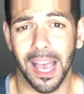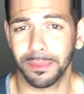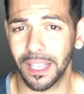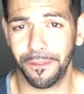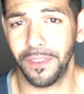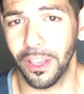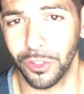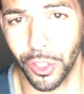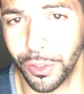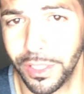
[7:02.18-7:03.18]
failed
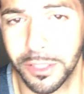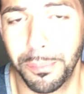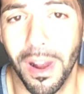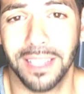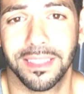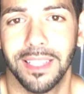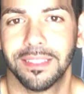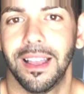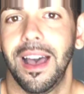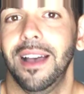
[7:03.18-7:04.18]
during this process.
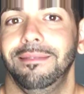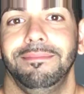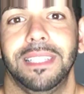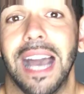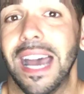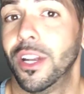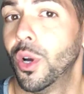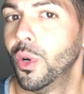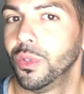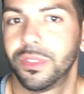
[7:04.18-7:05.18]
God
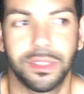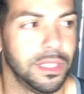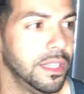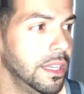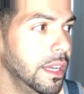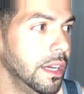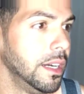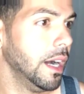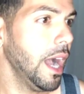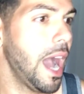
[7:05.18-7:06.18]
knows
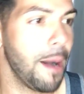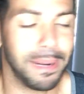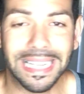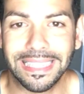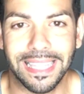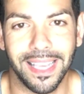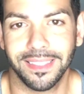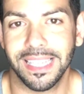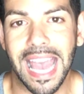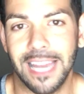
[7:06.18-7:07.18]
how many things he
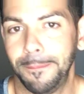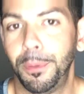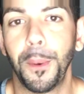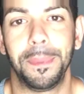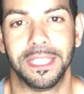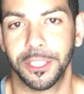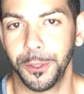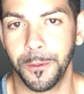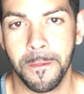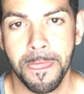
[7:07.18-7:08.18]
had to put me through
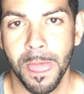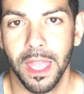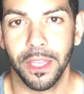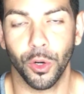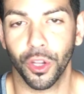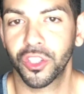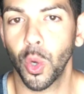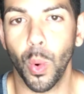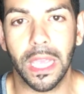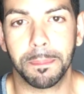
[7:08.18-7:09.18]
in order to
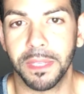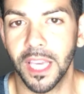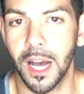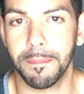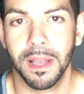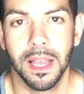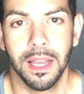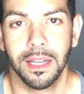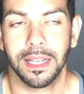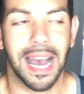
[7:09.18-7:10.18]
wake me up.
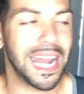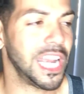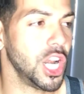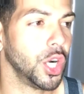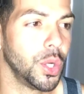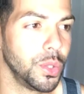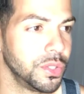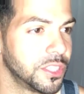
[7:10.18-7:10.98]
God knows